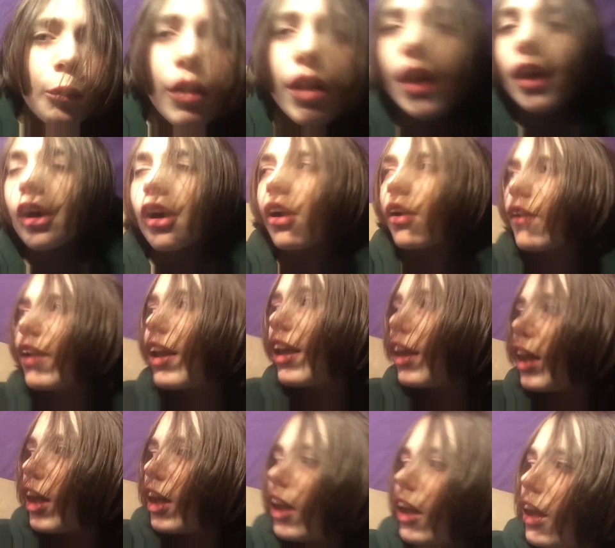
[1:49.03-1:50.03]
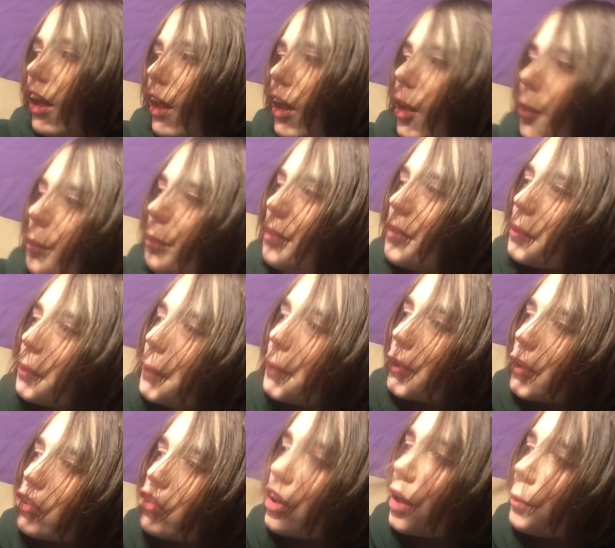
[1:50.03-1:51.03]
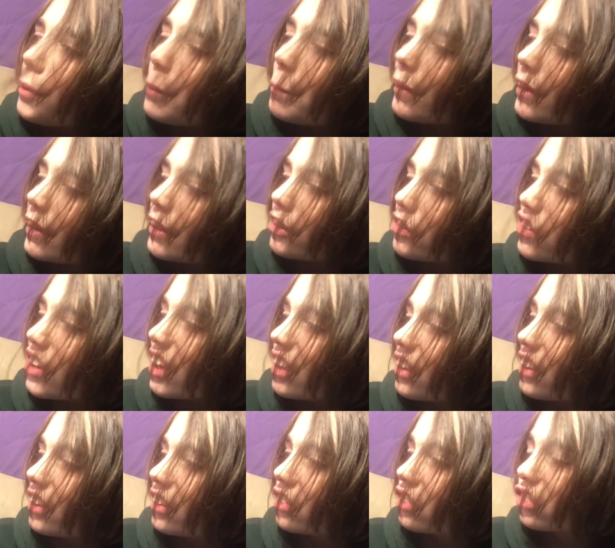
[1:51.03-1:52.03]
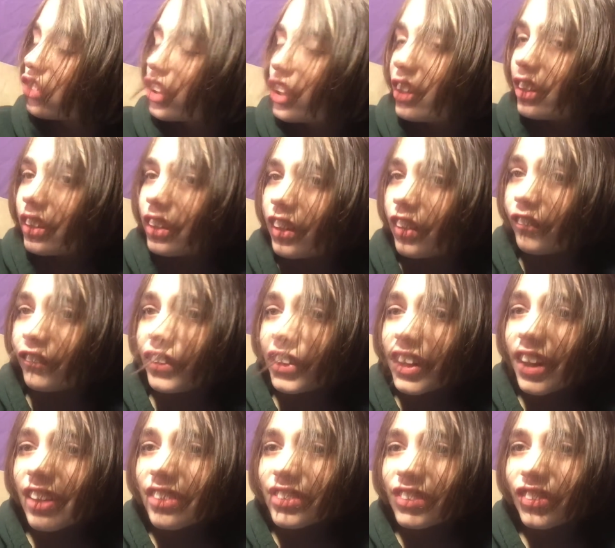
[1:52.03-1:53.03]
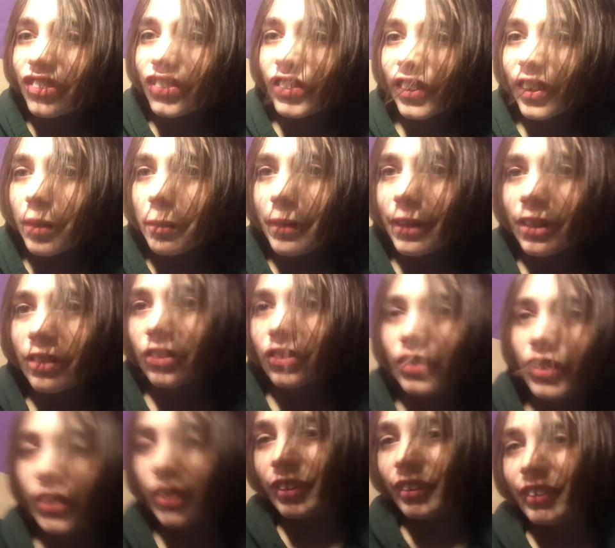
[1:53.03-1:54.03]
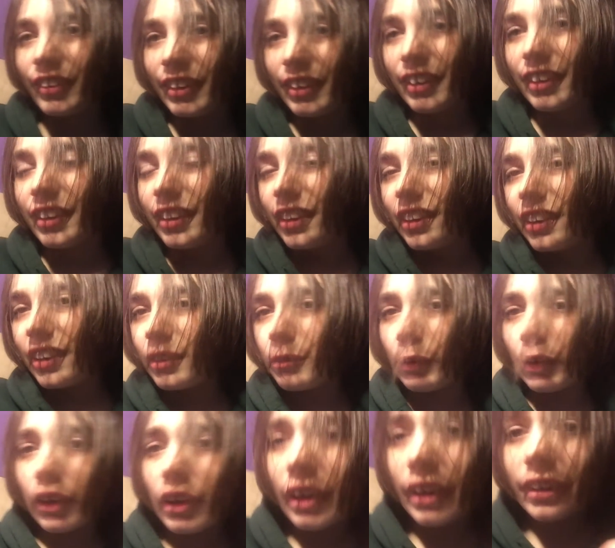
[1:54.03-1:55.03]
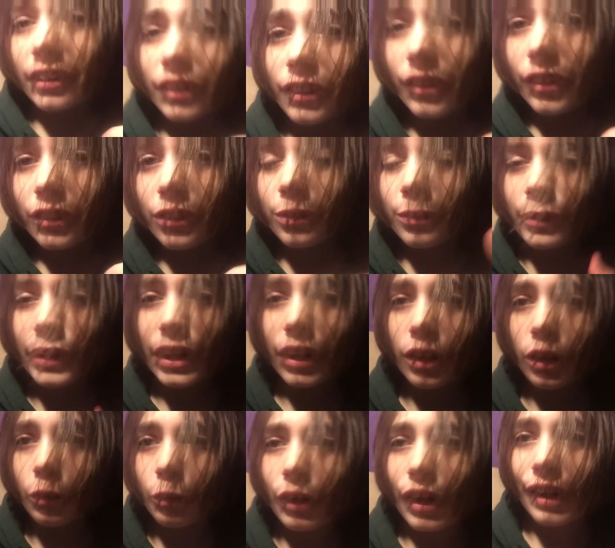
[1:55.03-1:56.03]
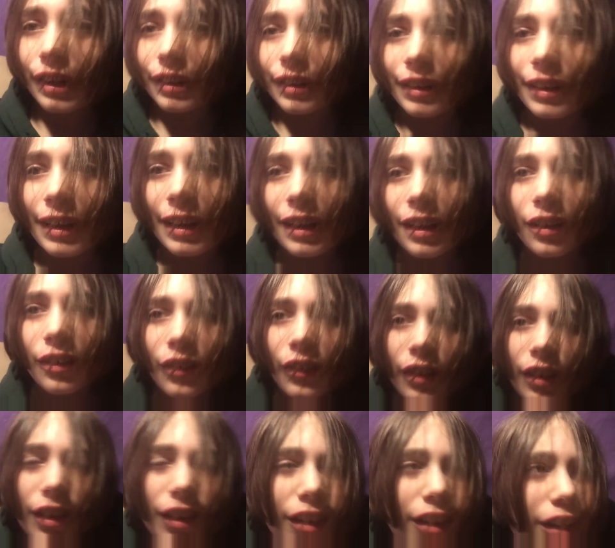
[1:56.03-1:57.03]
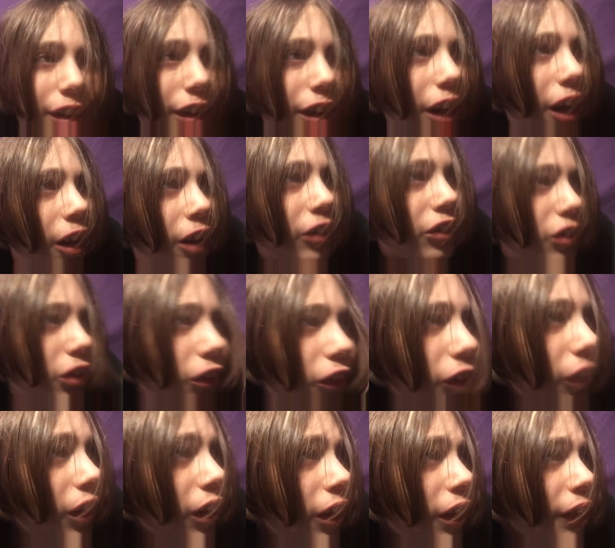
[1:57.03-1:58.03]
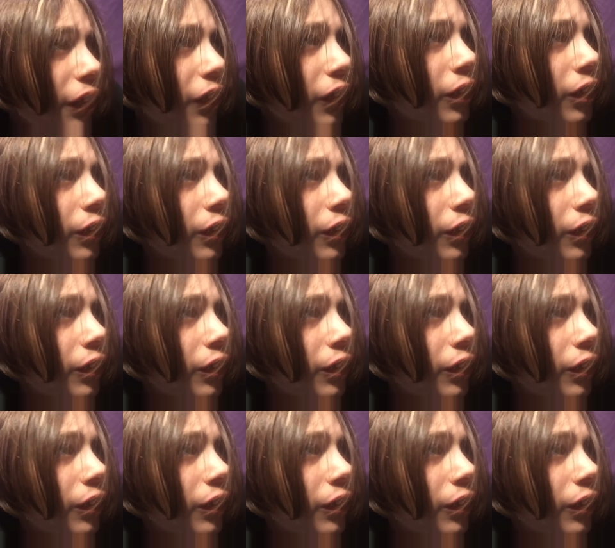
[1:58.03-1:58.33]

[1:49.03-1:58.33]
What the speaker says: where I'm doing the Chubby Bunny Challenge. Now, if you guys enjoy, make sure to leave a like on this video right now. Turn on